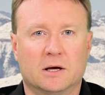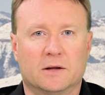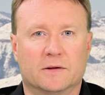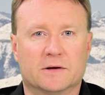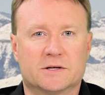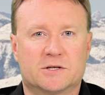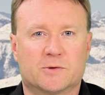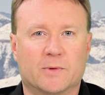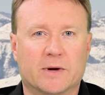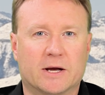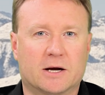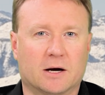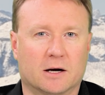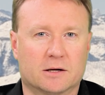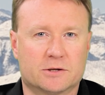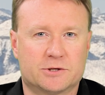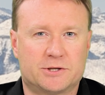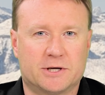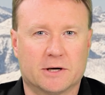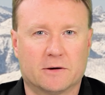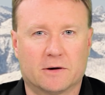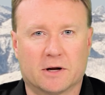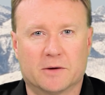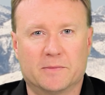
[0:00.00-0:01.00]
This week on
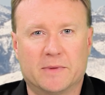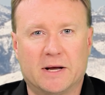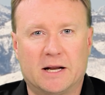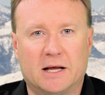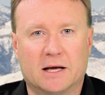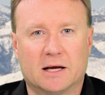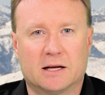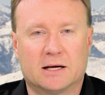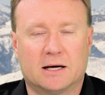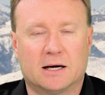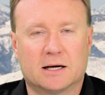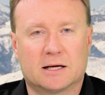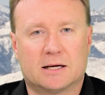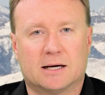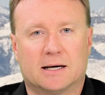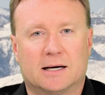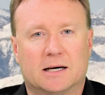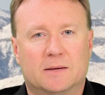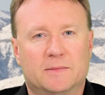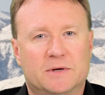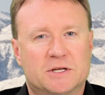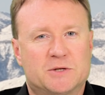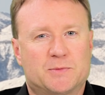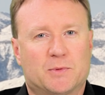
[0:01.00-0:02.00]

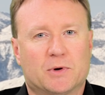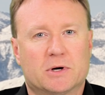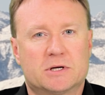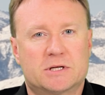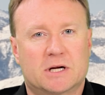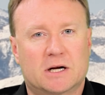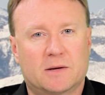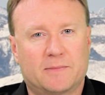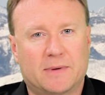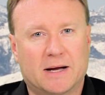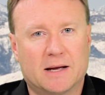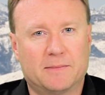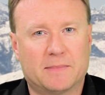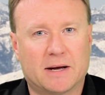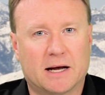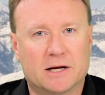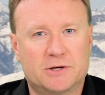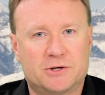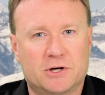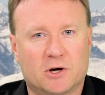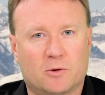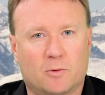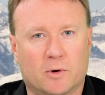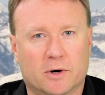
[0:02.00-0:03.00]
SheridanMedia.com is presented by
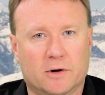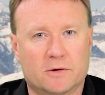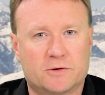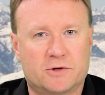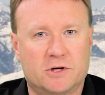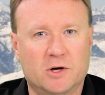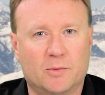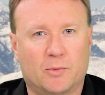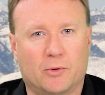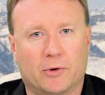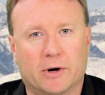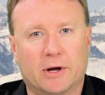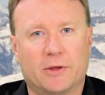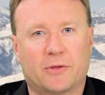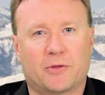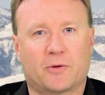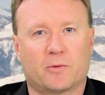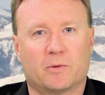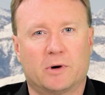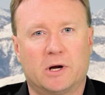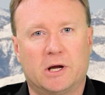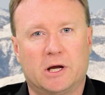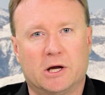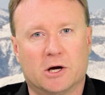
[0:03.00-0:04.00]
Magic
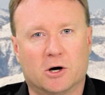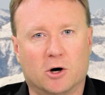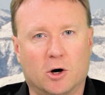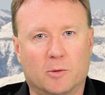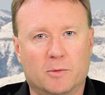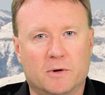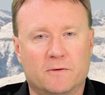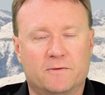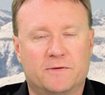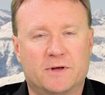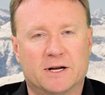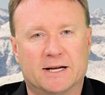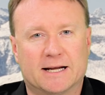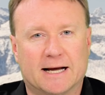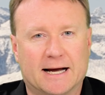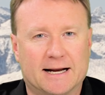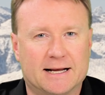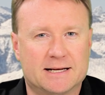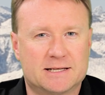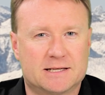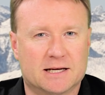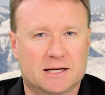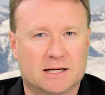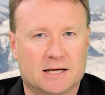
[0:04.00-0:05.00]
102.3, home of the
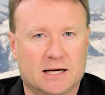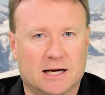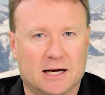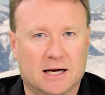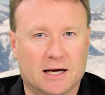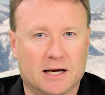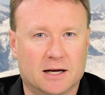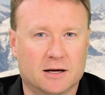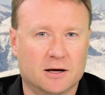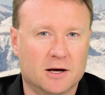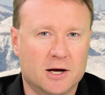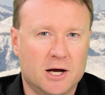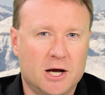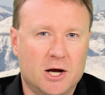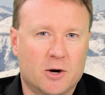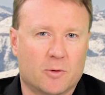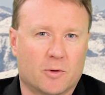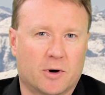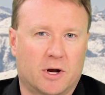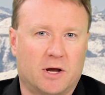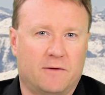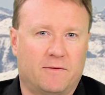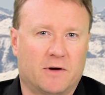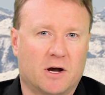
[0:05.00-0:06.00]
90s at 9.
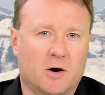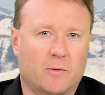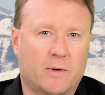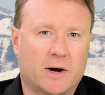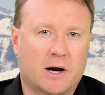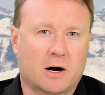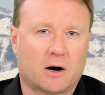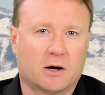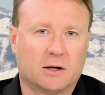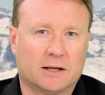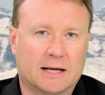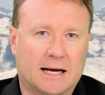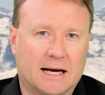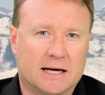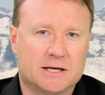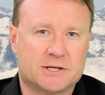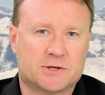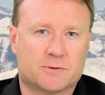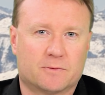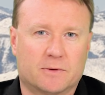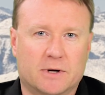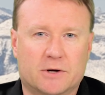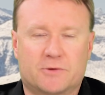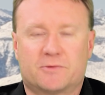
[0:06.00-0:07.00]
We're giving away our
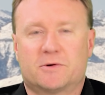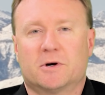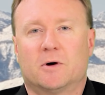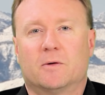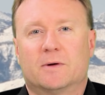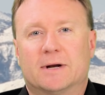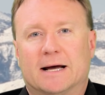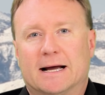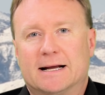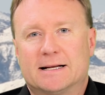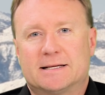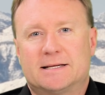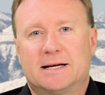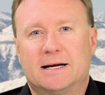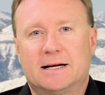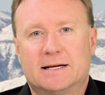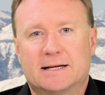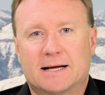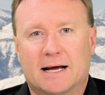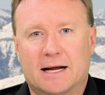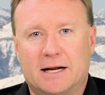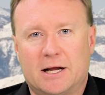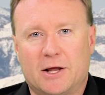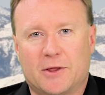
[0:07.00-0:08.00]
last retro
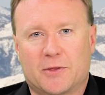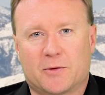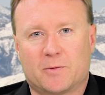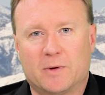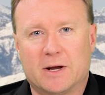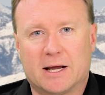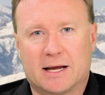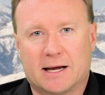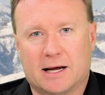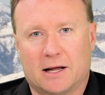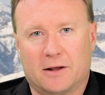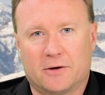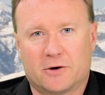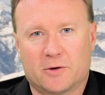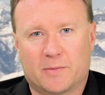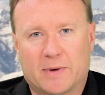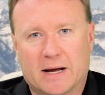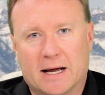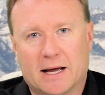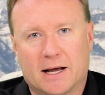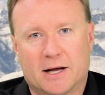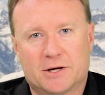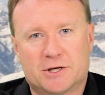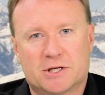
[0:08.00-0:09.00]
1993 calendar
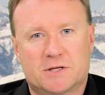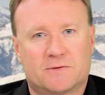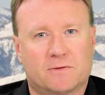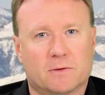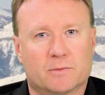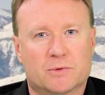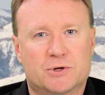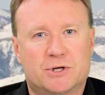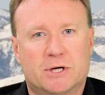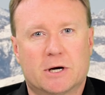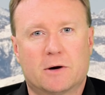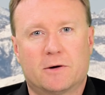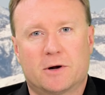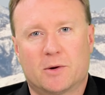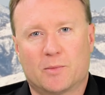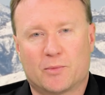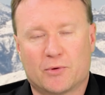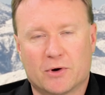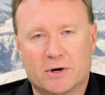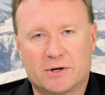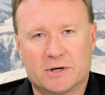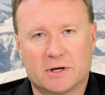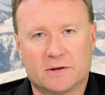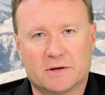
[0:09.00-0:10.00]
packages from Sheridan
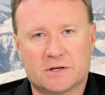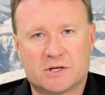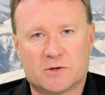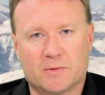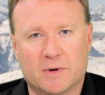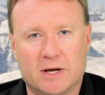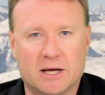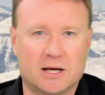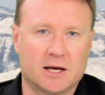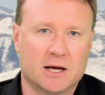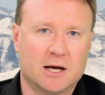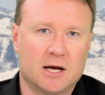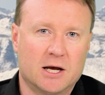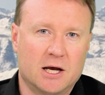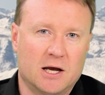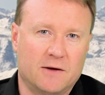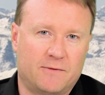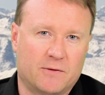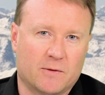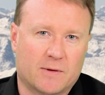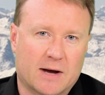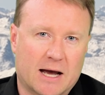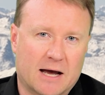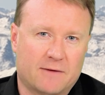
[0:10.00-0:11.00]
Printing this week.
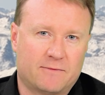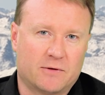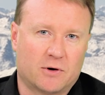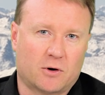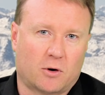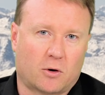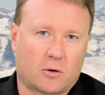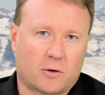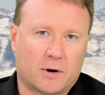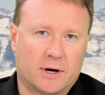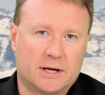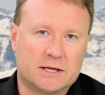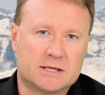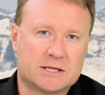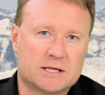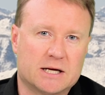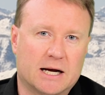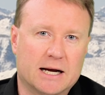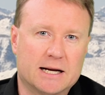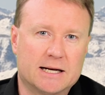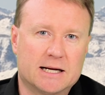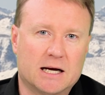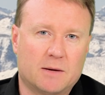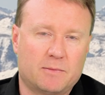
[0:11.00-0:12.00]
If you haven't already
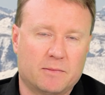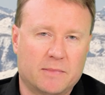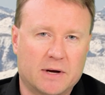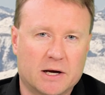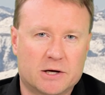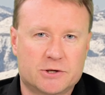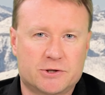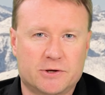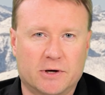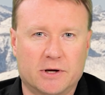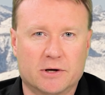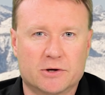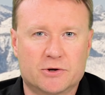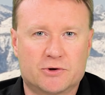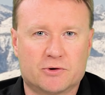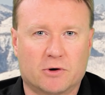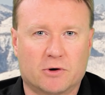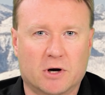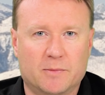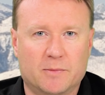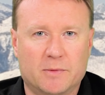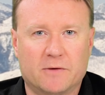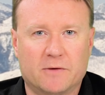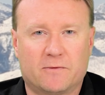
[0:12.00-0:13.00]
signed up, make sure you
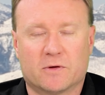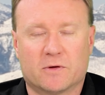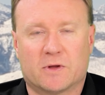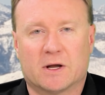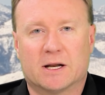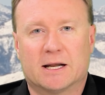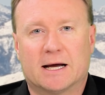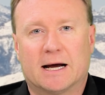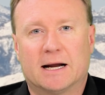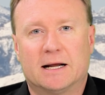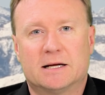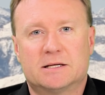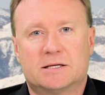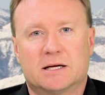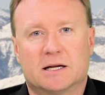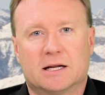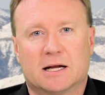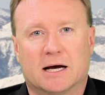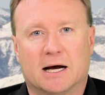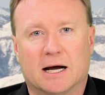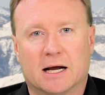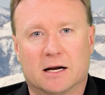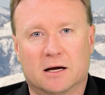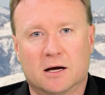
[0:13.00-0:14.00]
join me for the 90s at
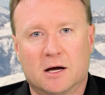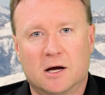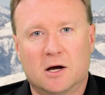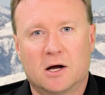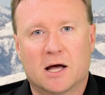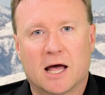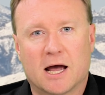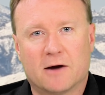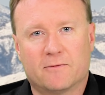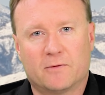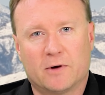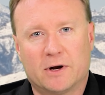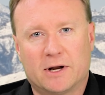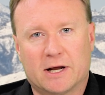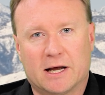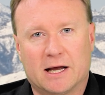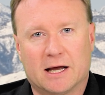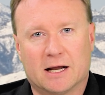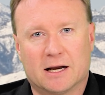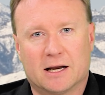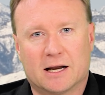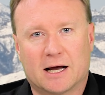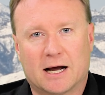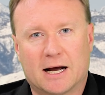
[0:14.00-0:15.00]
9 every day
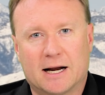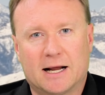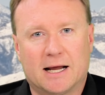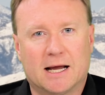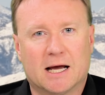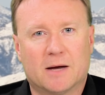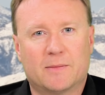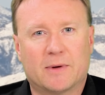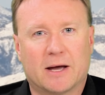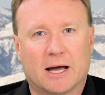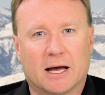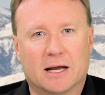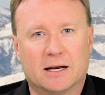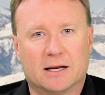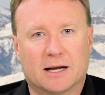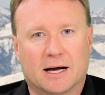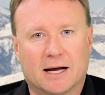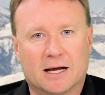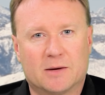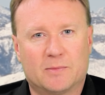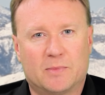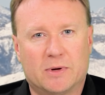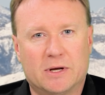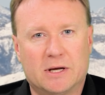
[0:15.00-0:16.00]
at 9 a.m. and
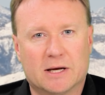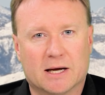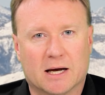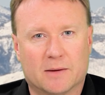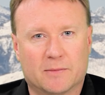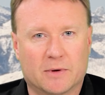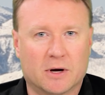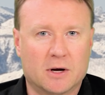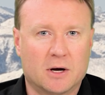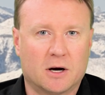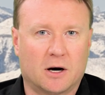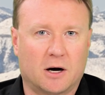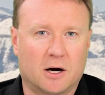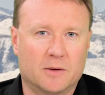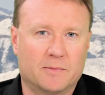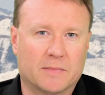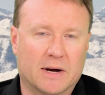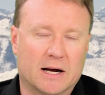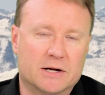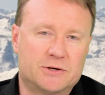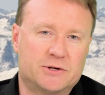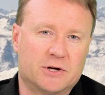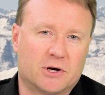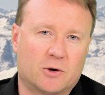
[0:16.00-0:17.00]
9 p.m. on
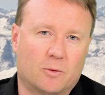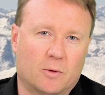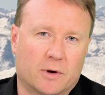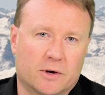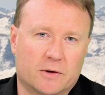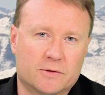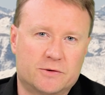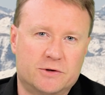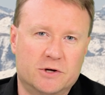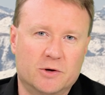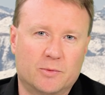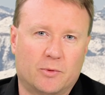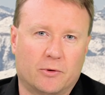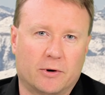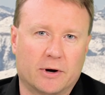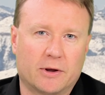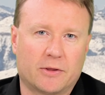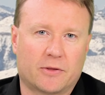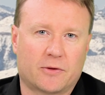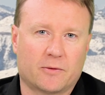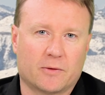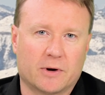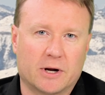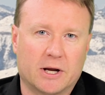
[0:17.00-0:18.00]
Magic
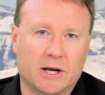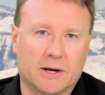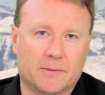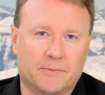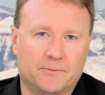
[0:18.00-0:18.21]
102.3.